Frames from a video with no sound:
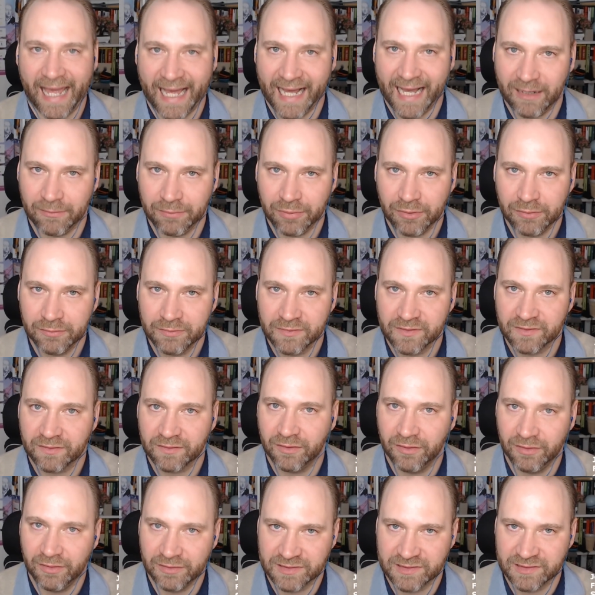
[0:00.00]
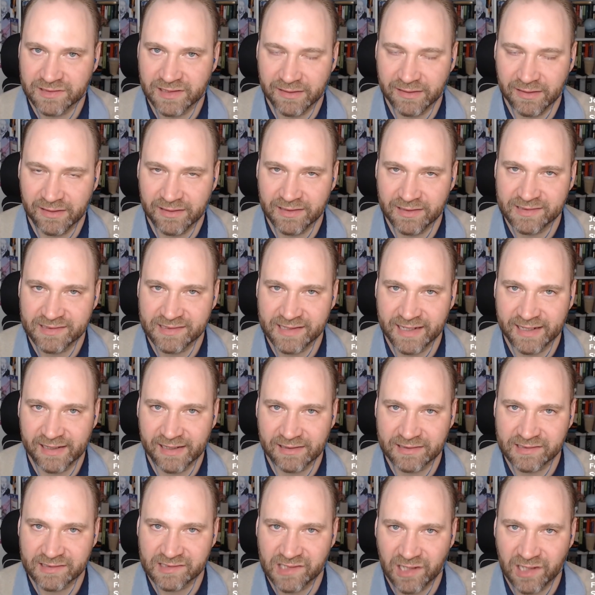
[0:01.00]
albums or
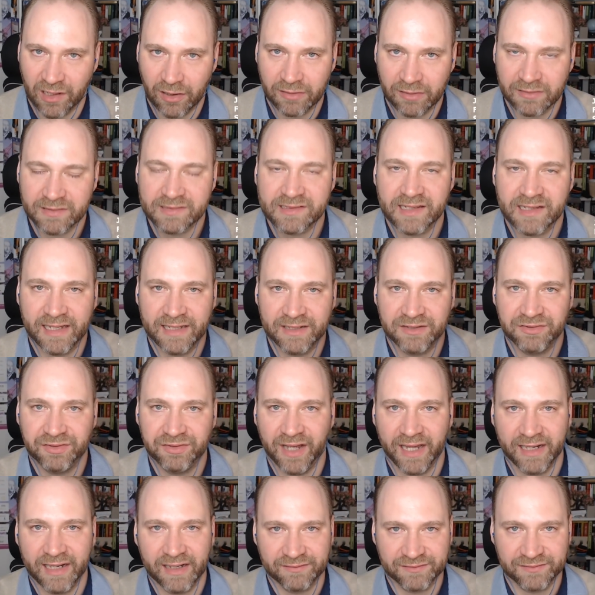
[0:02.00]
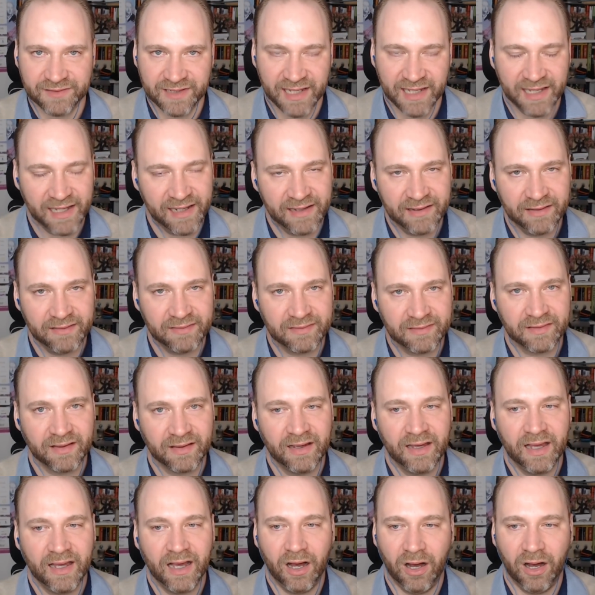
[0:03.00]
single songs into NFTs,
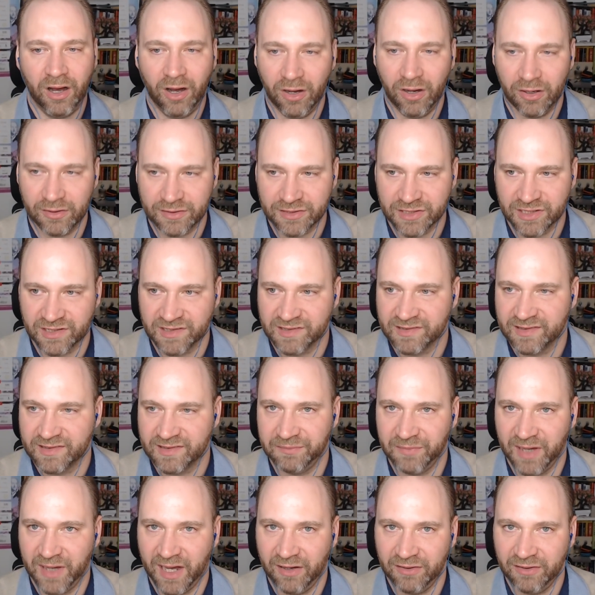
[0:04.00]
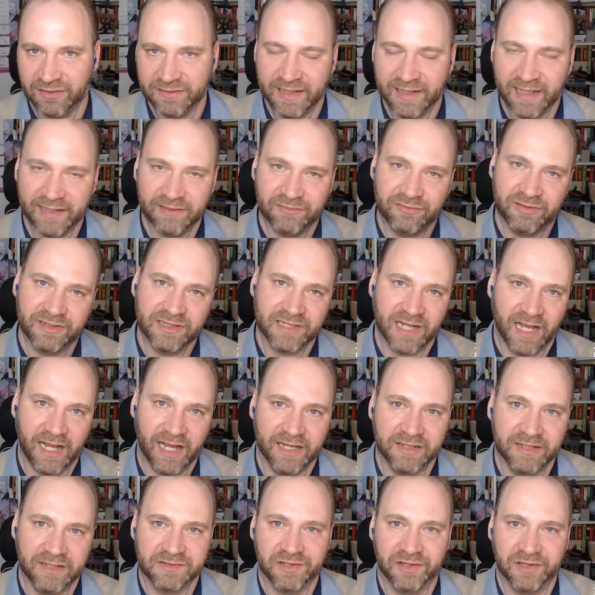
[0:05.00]
auctions them out, and
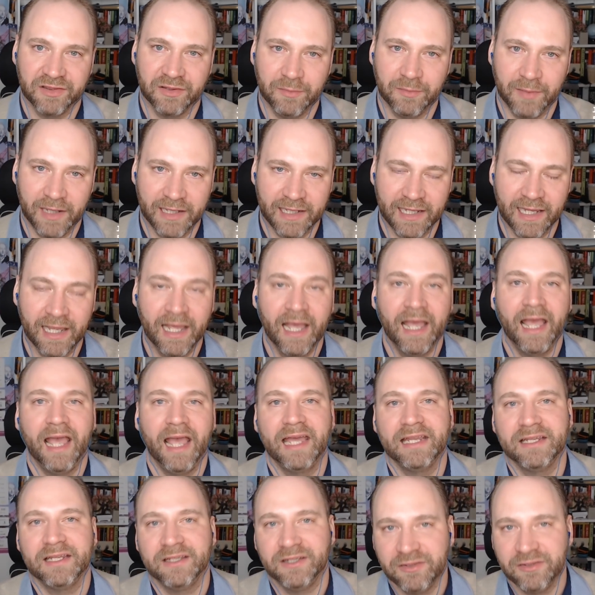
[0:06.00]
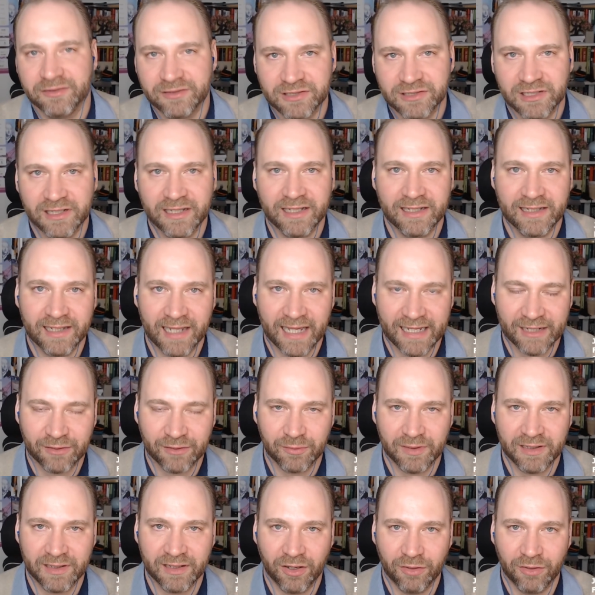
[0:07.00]
retires on the money. And usually,
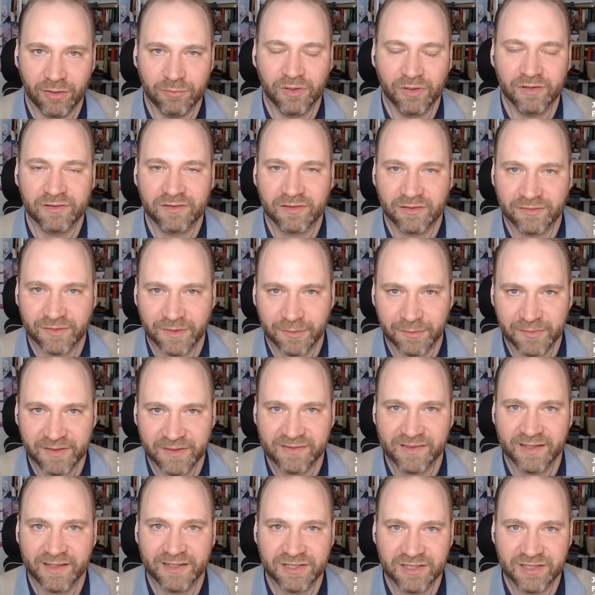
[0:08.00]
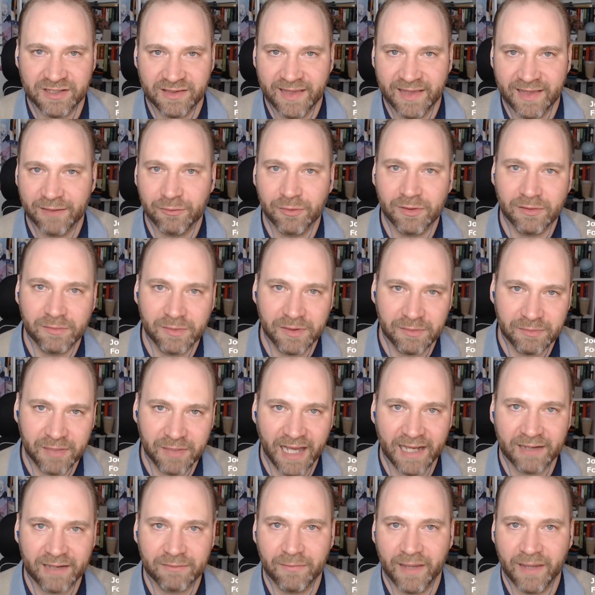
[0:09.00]
like we know, most of the musicians, they will be
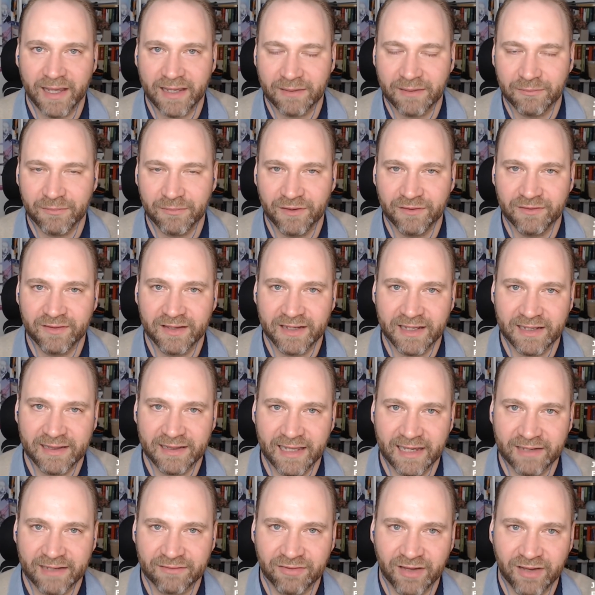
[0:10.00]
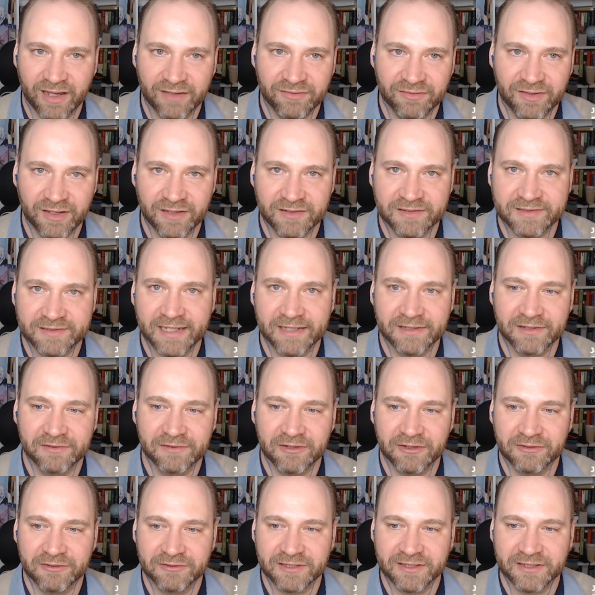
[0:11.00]
back making music in like 5 years down
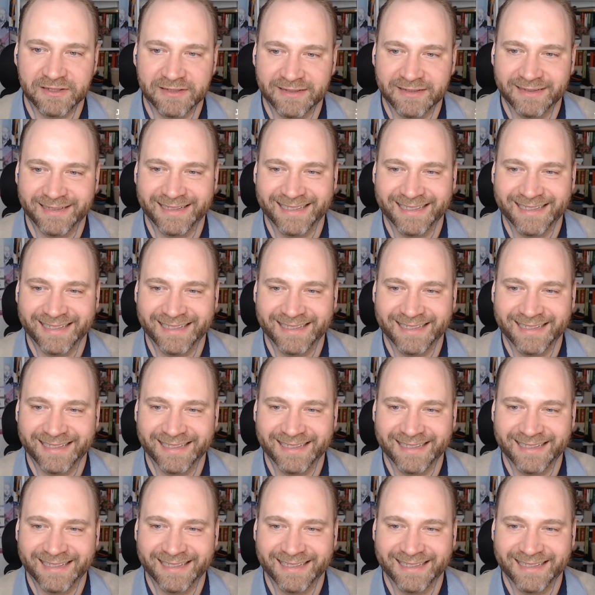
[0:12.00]
the road.